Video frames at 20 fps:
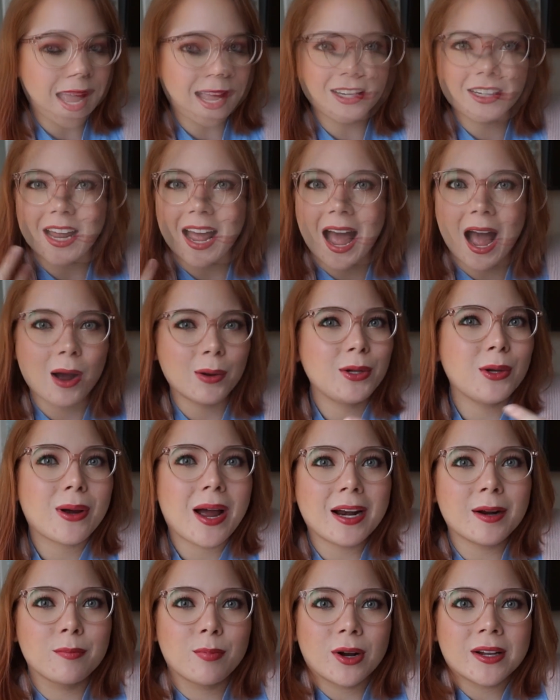And how you
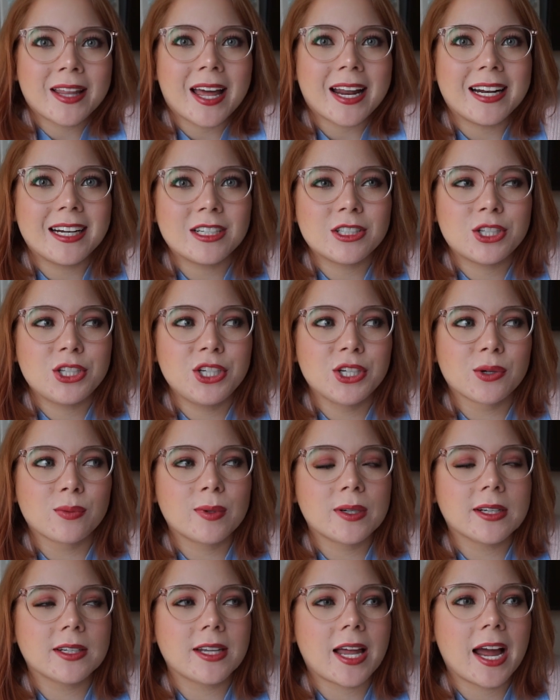kind of bring that into your
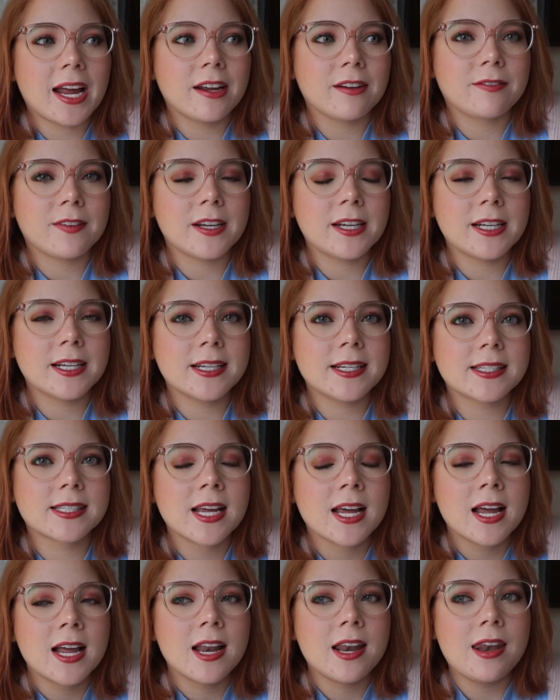real life is
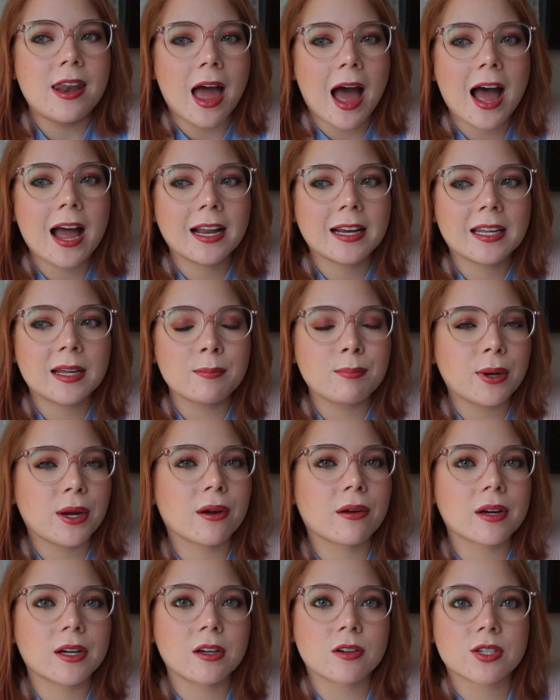not
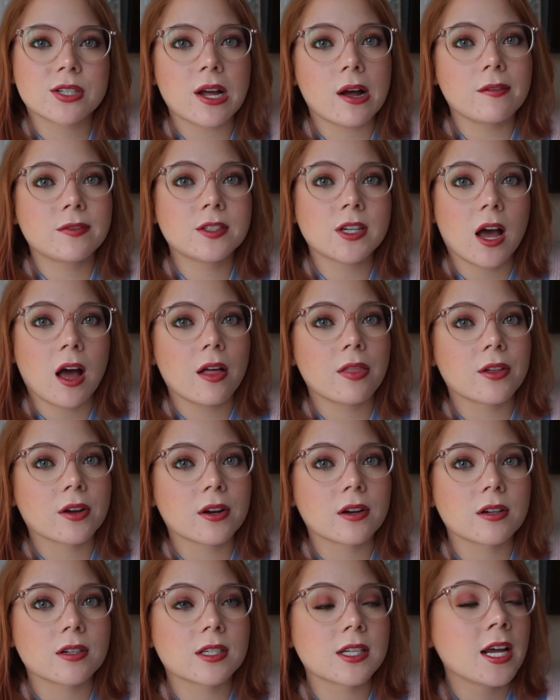comparing yourself to
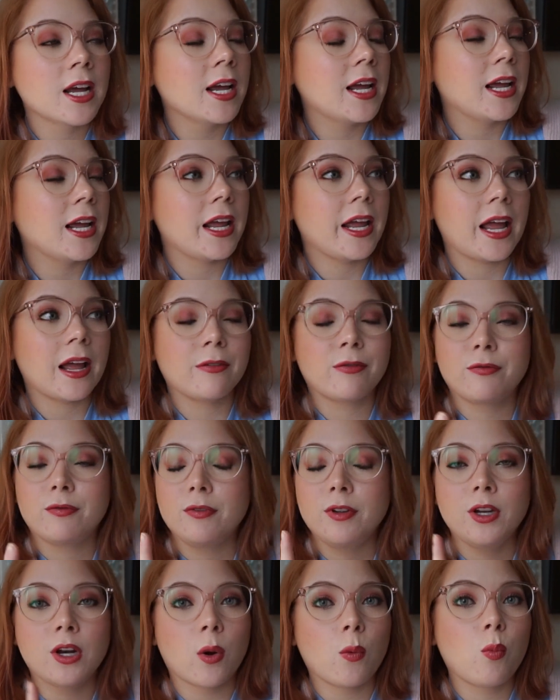others, if
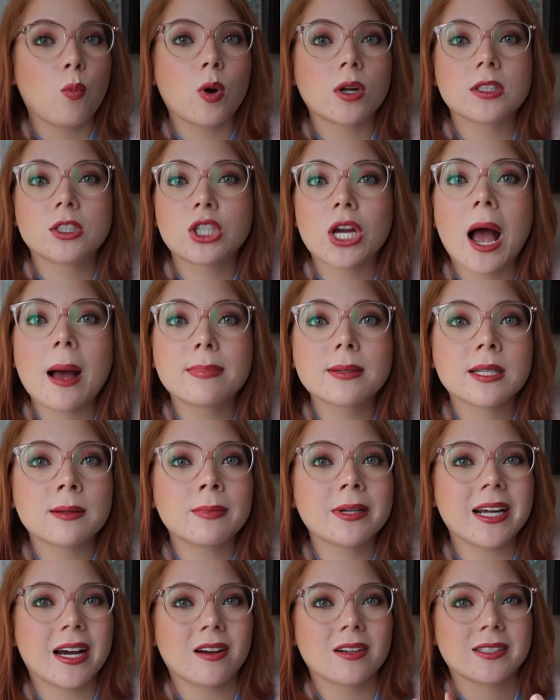you know what job
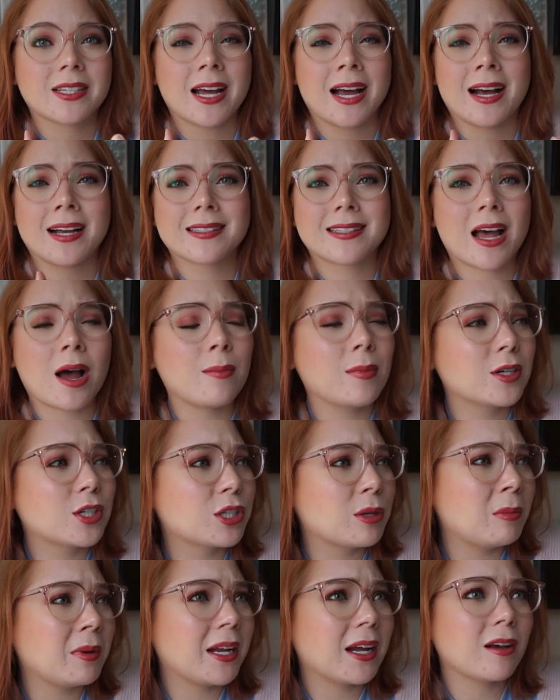somebody else has how much
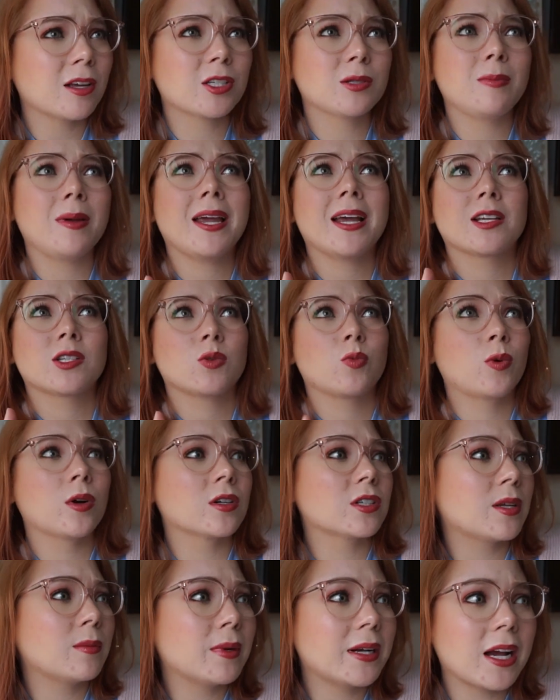somebody else makes where
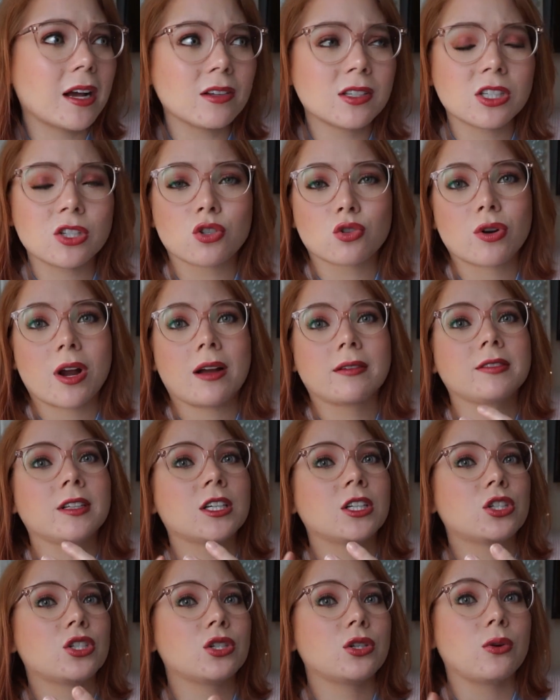somebody else is
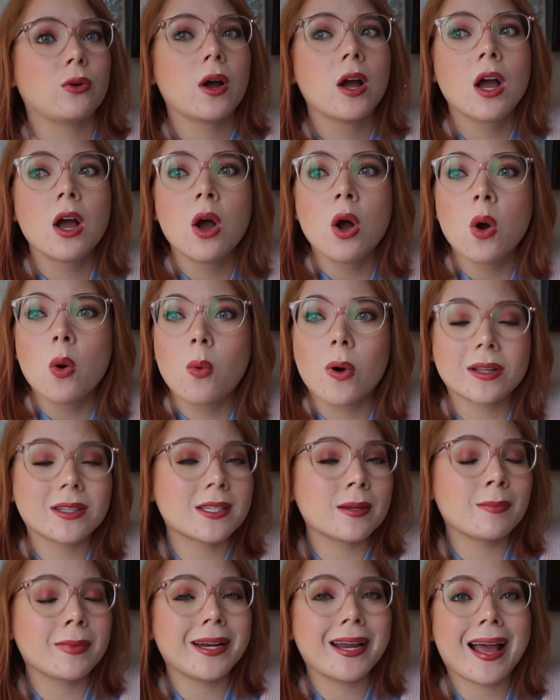traveling to what
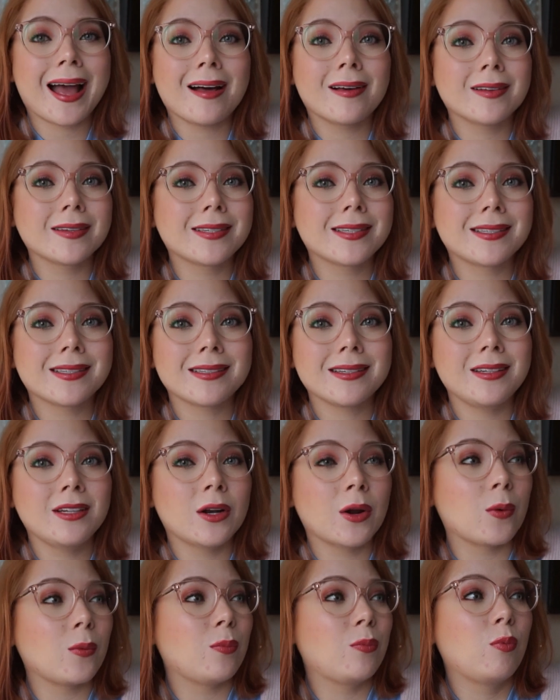somebody else you
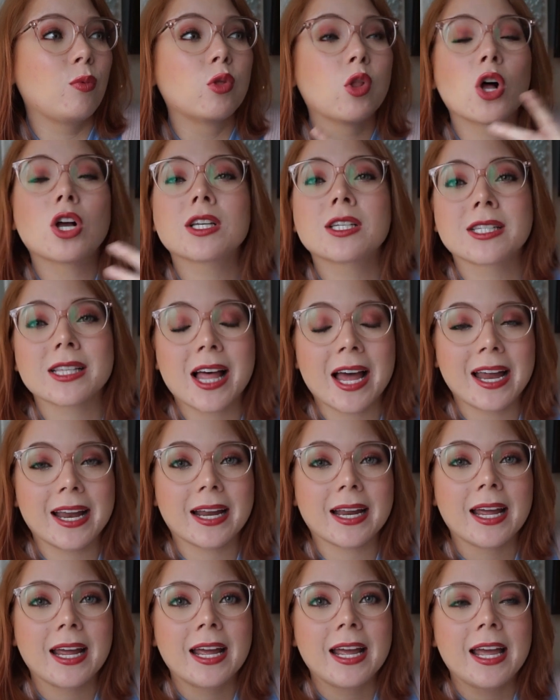know looks
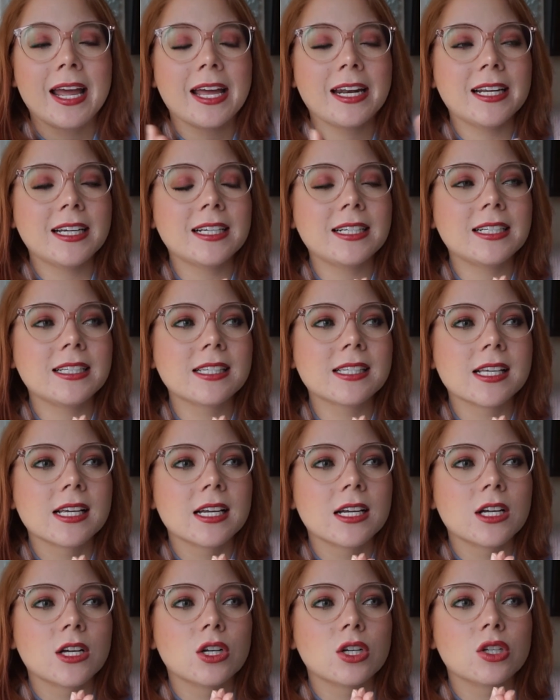like it is
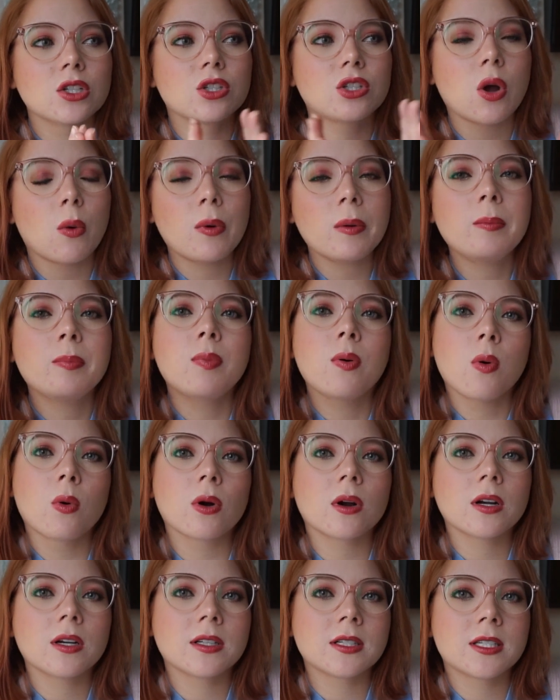so
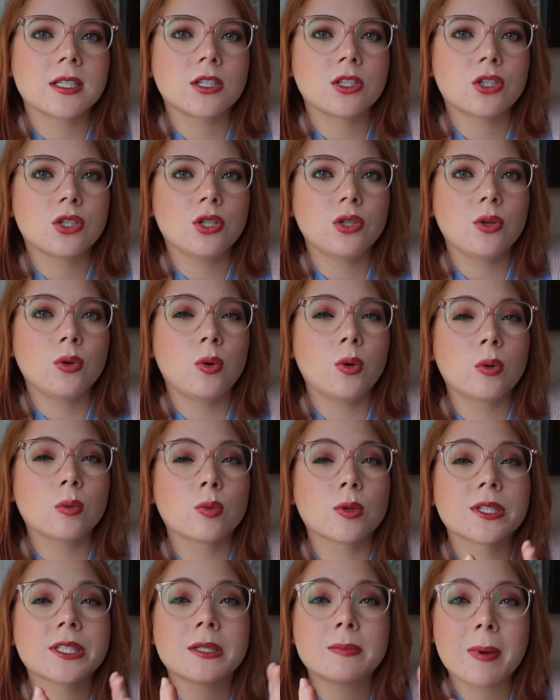important to
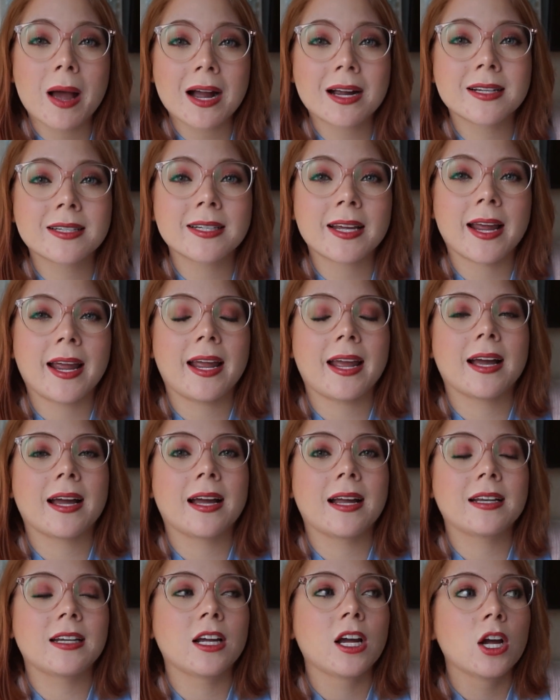respect
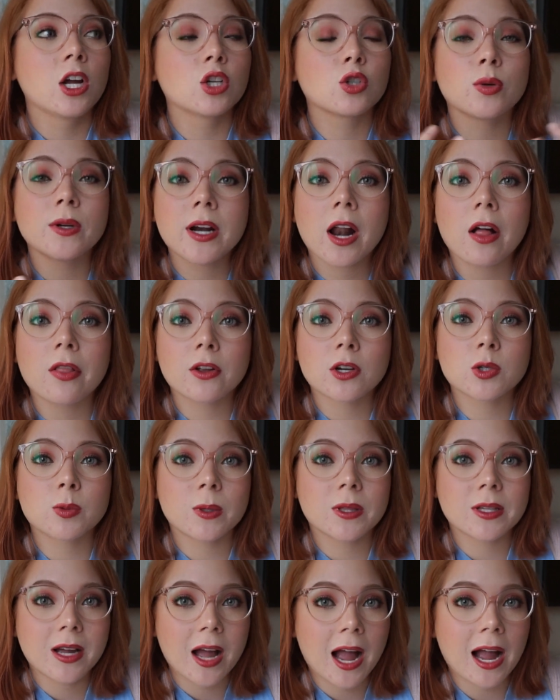and treat others
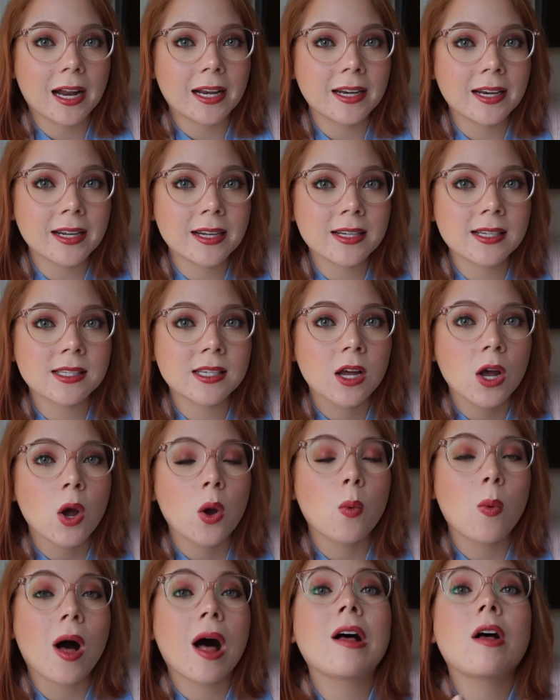with kindness
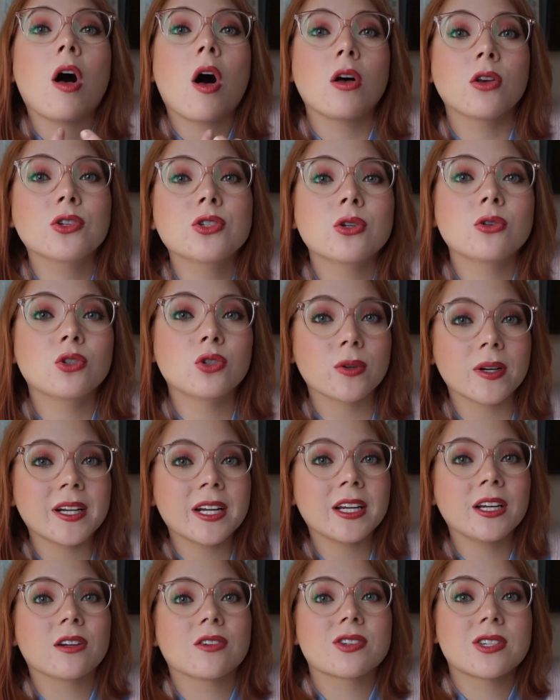while also
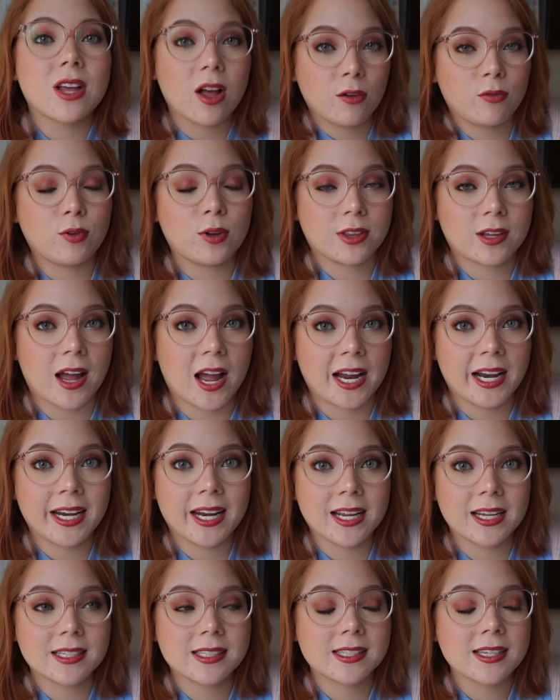treating yourself with
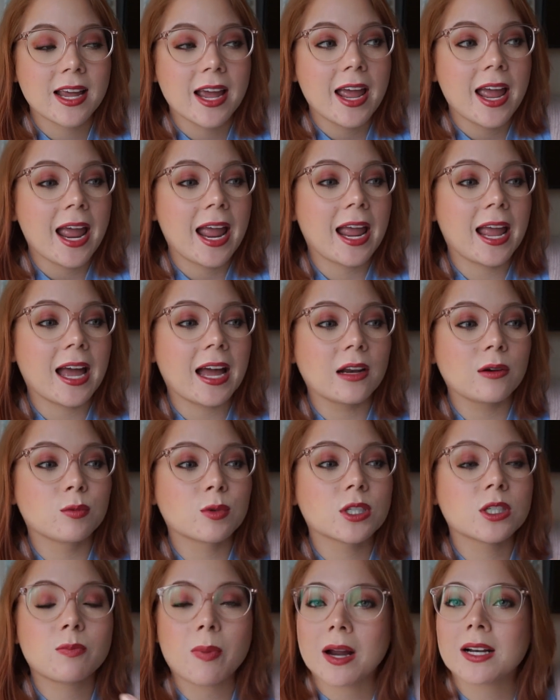kindness and
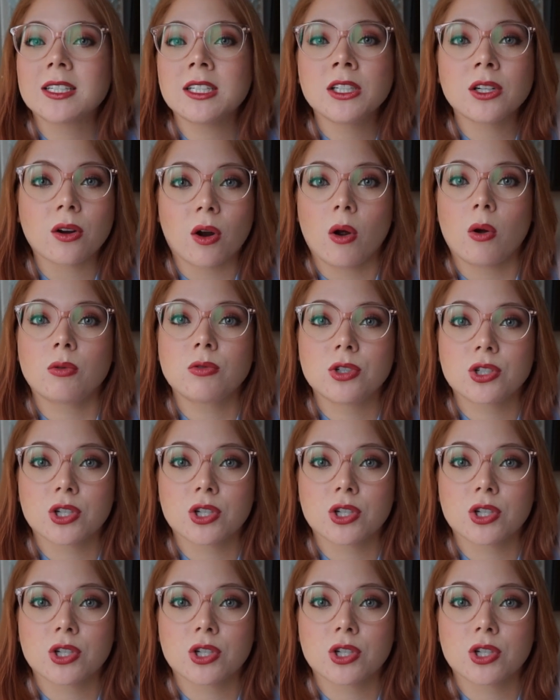respecting your own